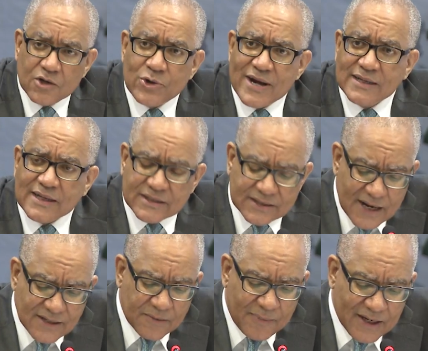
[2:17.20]
Credit
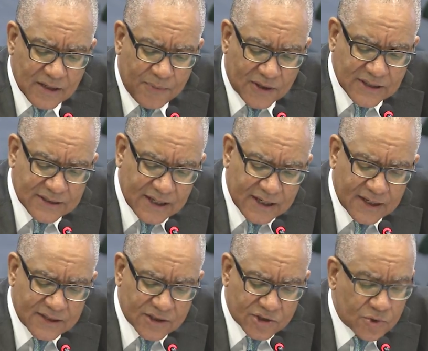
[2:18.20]
extended by
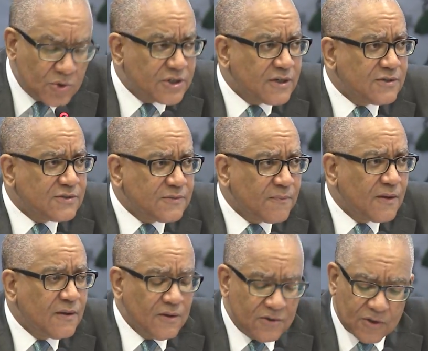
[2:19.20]
deposit-taking institutions
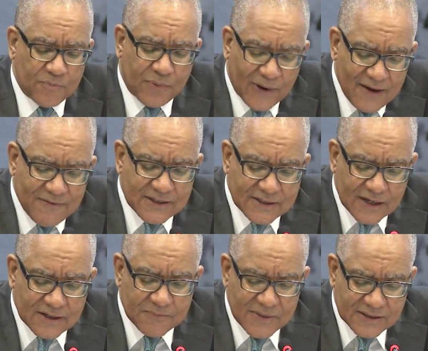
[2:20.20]
to private
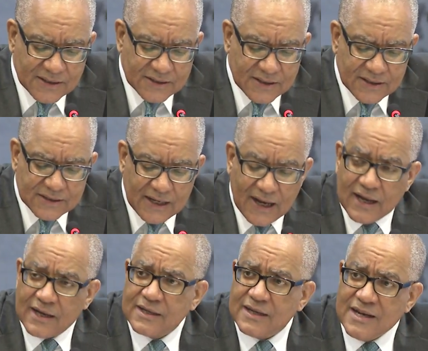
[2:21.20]
sector businesses
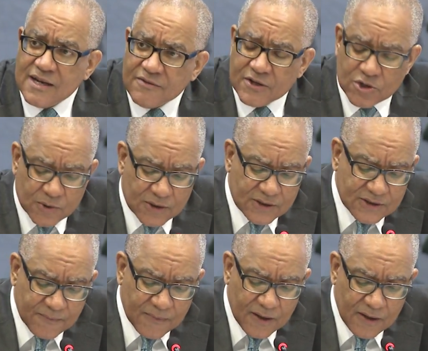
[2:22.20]
and
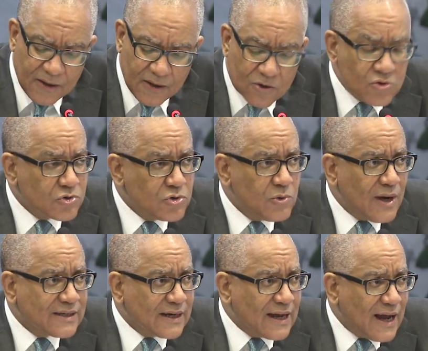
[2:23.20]
individuals grew
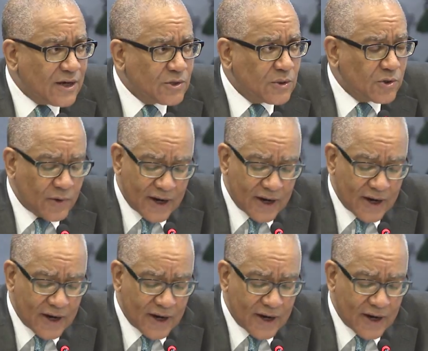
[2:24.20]
at an annual